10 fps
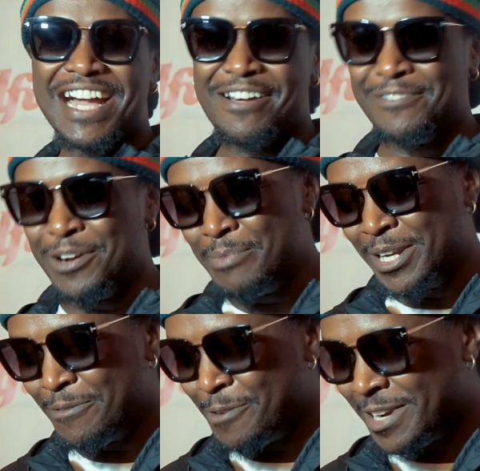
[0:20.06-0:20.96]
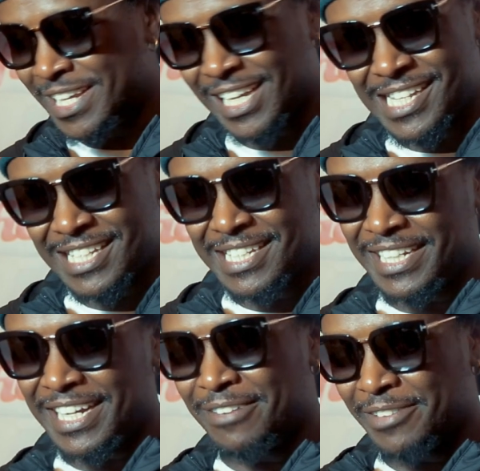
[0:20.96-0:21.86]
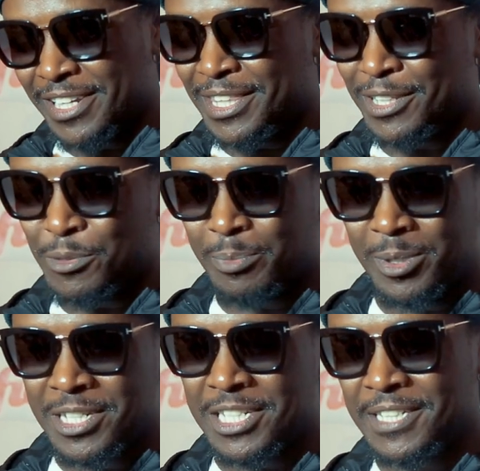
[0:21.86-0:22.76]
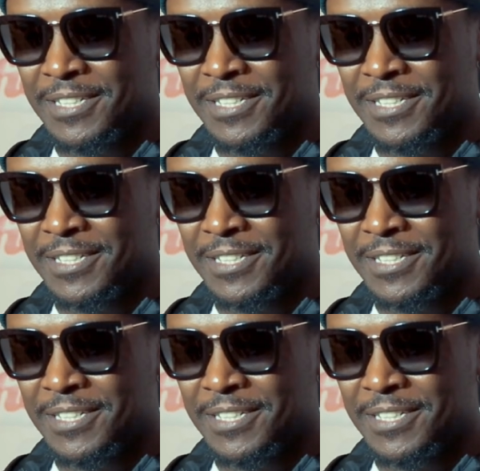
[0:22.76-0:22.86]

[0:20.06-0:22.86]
I've not been avoiding. I just didn't have anything to push.